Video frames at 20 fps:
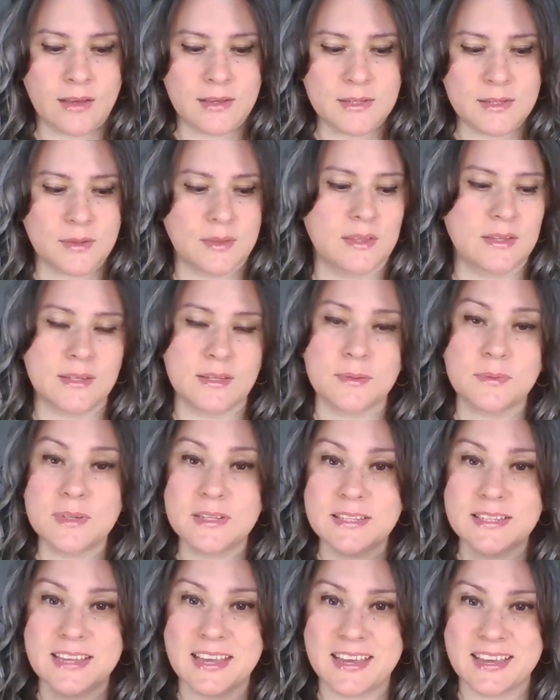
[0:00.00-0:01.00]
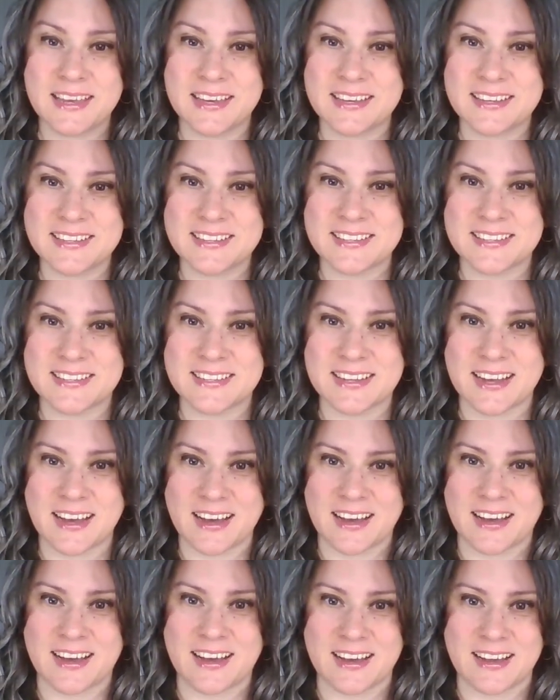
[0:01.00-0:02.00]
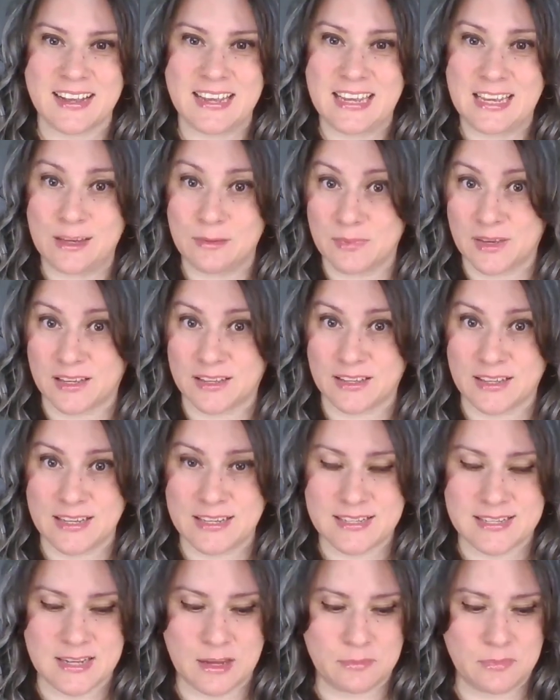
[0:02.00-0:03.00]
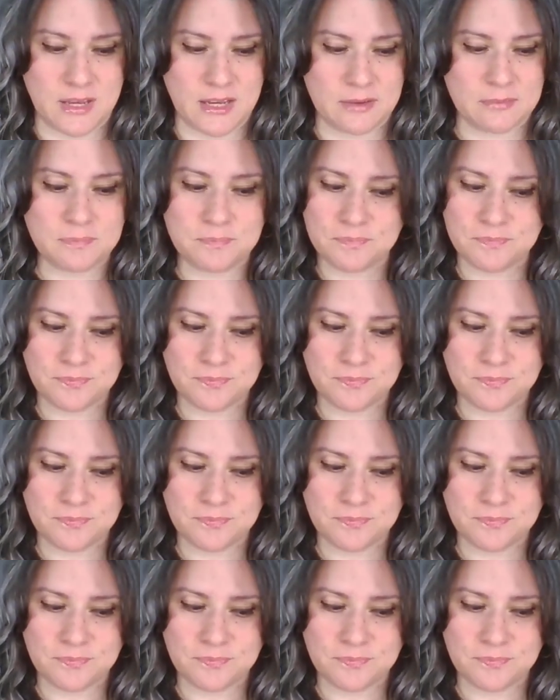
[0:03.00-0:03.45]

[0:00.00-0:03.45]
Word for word: So this was his uh, email he sent me.